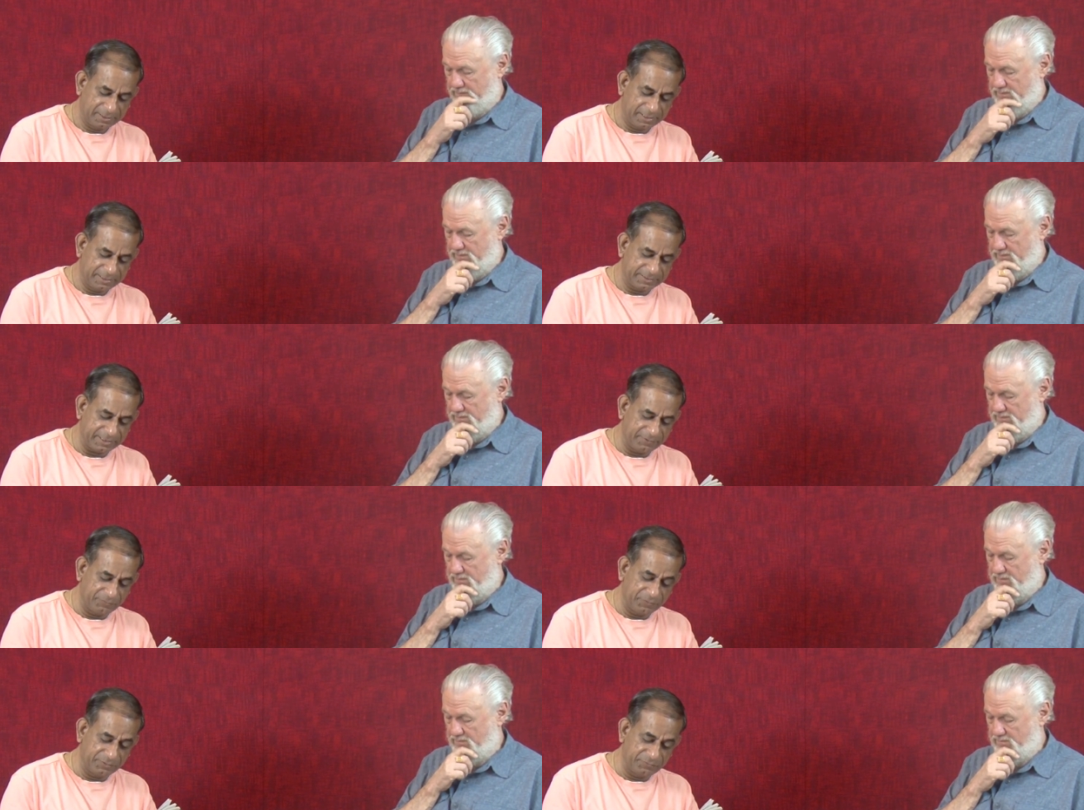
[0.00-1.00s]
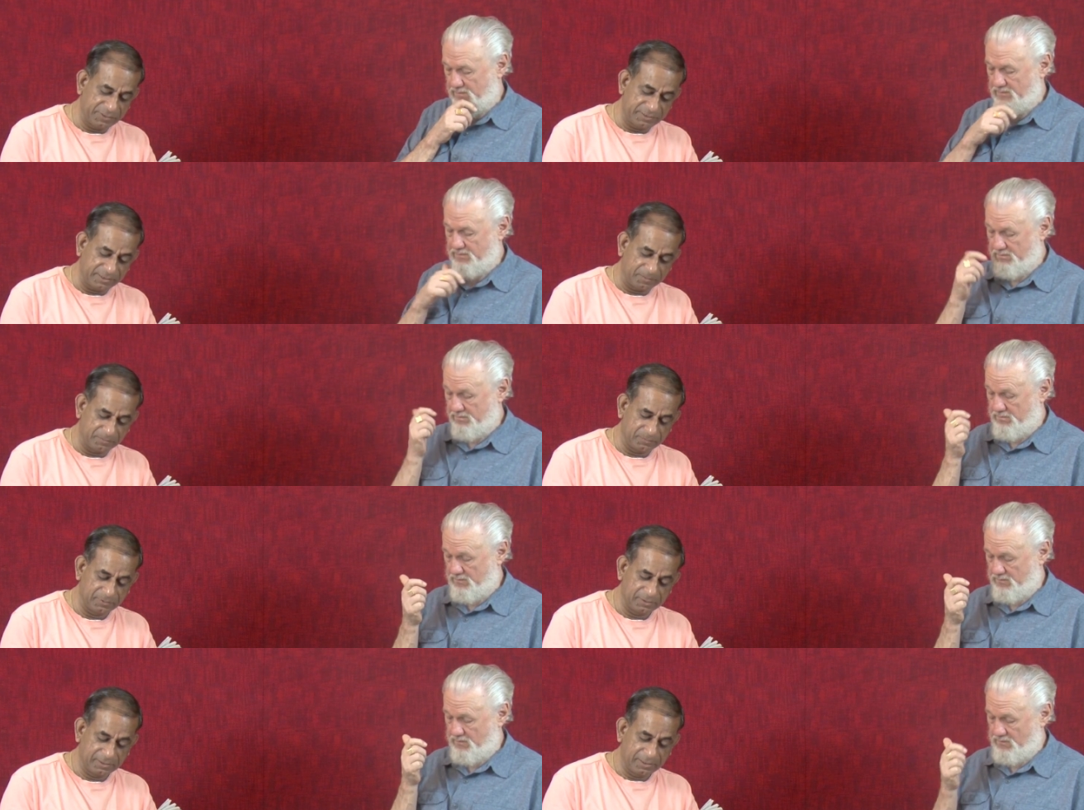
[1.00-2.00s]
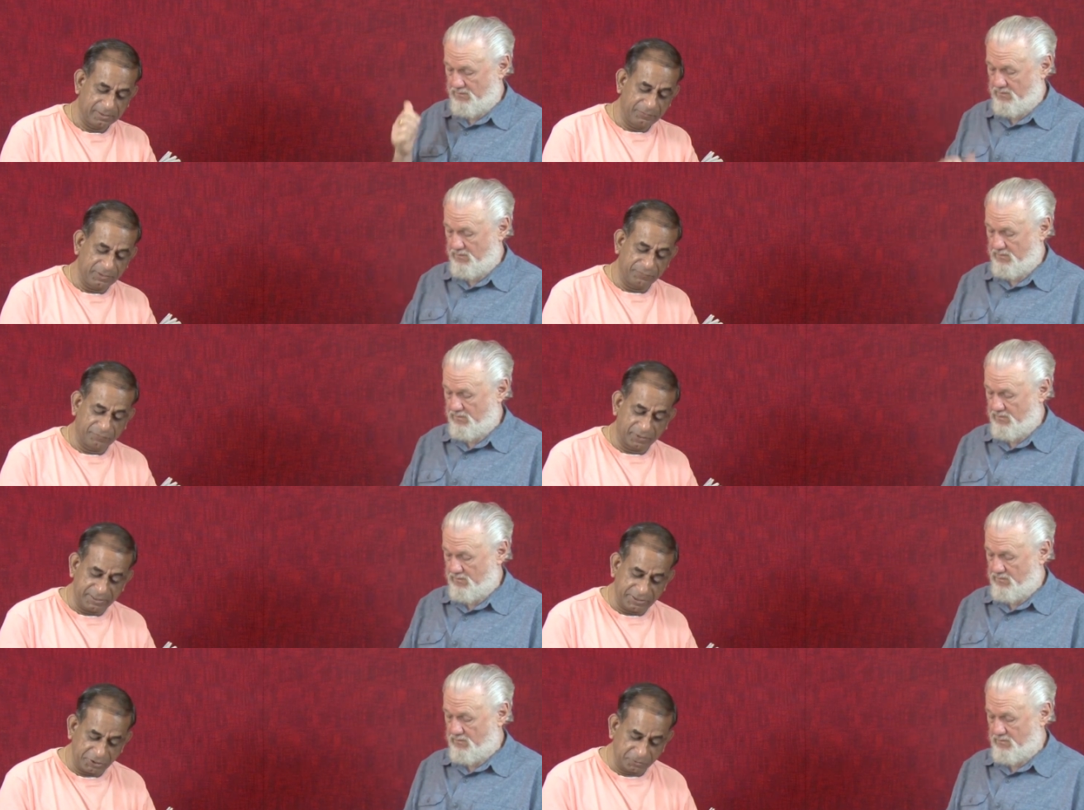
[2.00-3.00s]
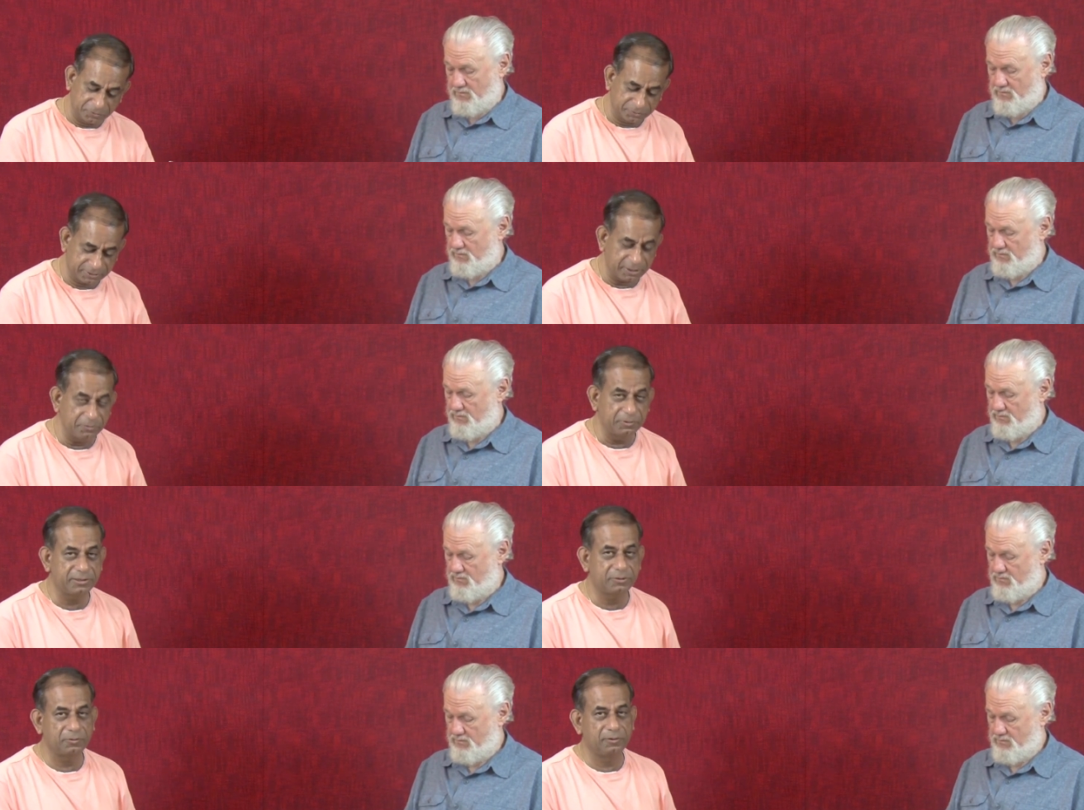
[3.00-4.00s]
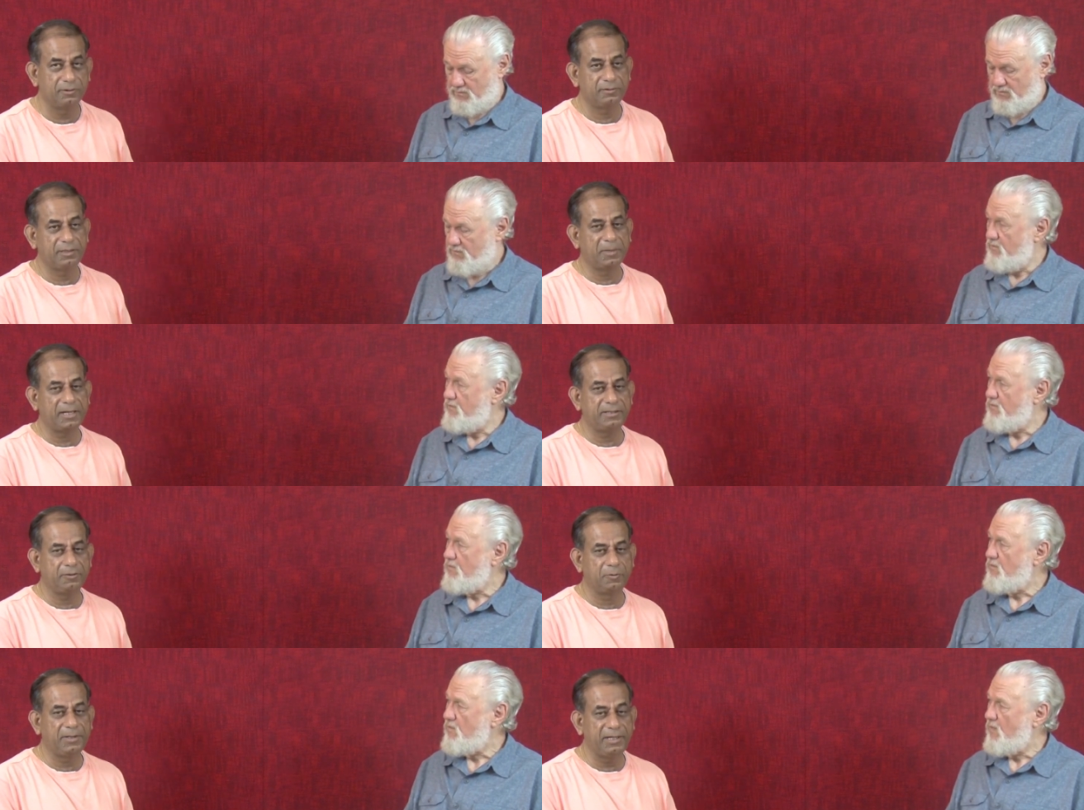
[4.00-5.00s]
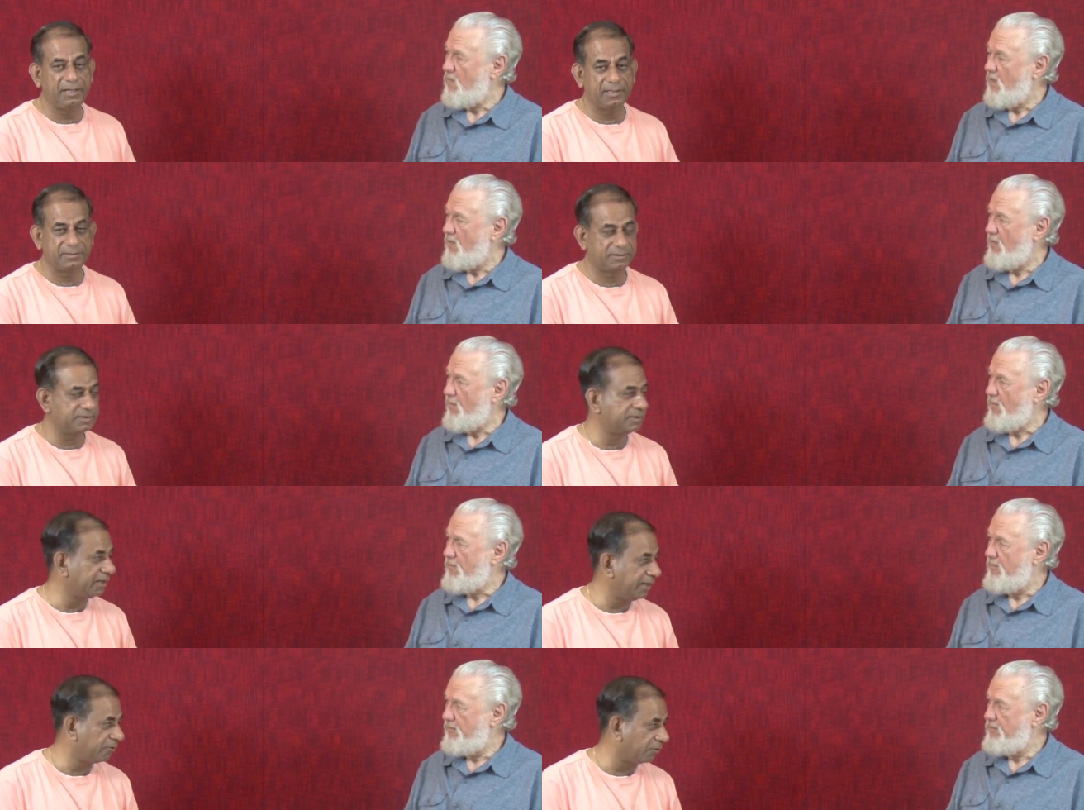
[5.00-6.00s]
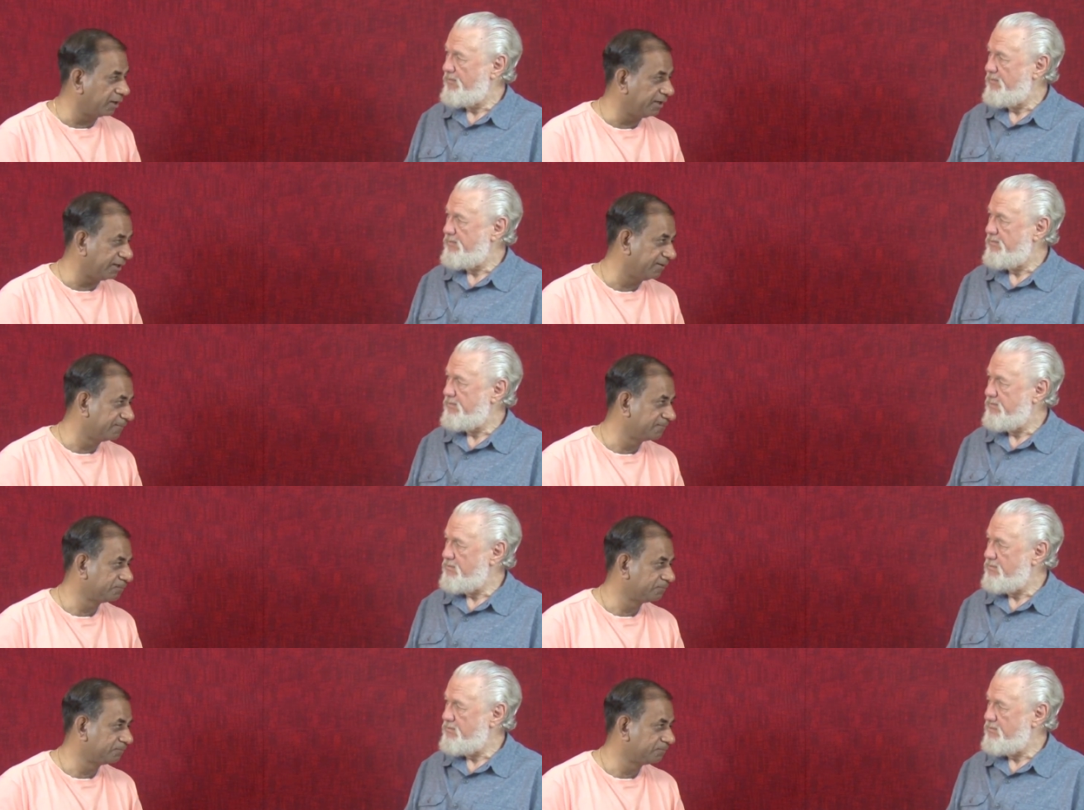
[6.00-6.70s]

Speaker 1: He deceived with wisdom. With virtue, slew the soul. Imagine, obedience is a great quality.